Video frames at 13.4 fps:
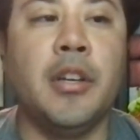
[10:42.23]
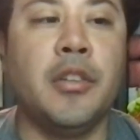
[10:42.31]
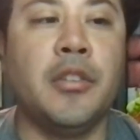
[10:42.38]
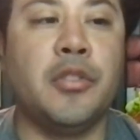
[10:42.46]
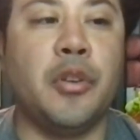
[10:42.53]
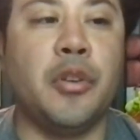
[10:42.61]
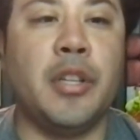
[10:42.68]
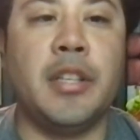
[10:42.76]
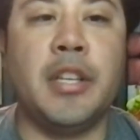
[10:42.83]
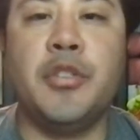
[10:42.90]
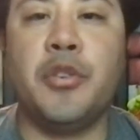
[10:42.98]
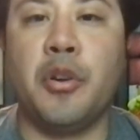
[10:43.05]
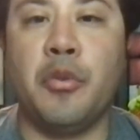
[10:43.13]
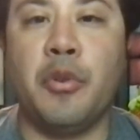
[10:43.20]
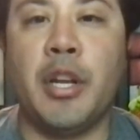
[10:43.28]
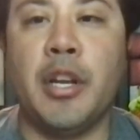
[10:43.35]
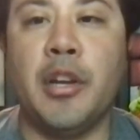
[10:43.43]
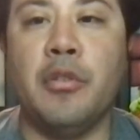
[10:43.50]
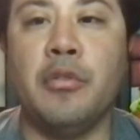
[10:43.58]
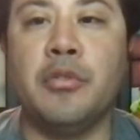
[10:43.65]
So the teacher already
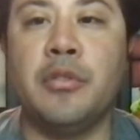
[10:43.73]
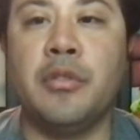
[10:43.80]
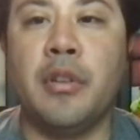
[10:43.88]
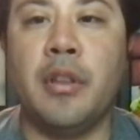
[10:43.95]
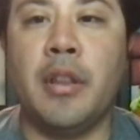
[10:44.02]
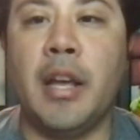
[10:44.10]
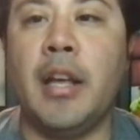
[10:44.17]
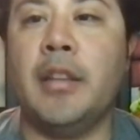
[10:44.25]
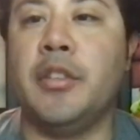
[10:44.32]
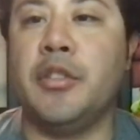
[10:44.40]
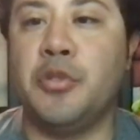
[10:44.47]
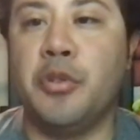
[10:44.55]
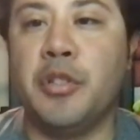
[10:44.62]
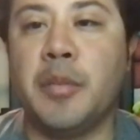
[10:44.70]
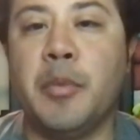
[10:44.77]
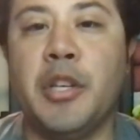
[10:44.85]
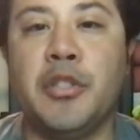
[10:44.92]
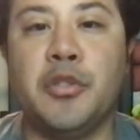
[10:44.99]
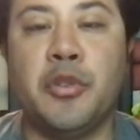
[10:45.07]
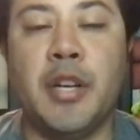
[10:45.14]
knows that the student is going to
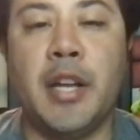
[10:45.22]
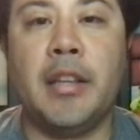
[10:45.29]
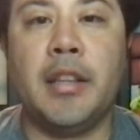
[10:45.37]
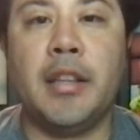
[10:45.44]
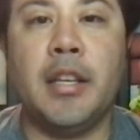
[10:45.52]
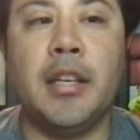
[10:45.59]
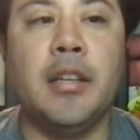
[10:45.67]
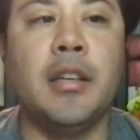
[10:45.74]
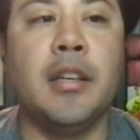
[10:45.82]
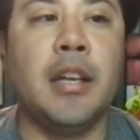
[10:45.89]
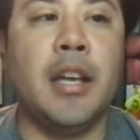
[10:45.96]
be a student athlete,